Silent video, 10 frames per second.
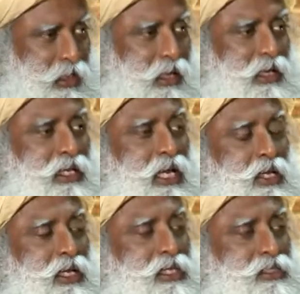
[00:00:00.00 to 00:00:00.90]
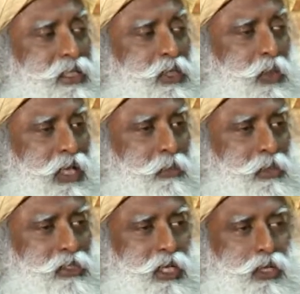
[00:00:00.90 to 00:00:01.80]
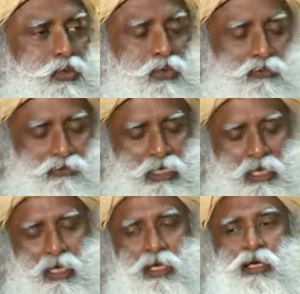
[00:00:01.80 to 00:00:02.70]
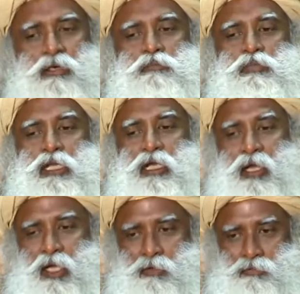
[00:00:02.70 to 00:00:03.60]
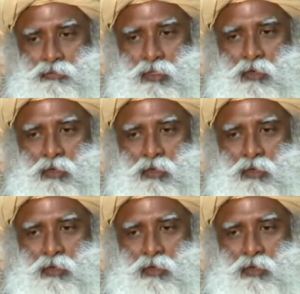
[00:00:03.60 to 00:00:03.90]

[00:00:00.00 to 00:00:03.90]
At less than 20%, you will feel like a complete life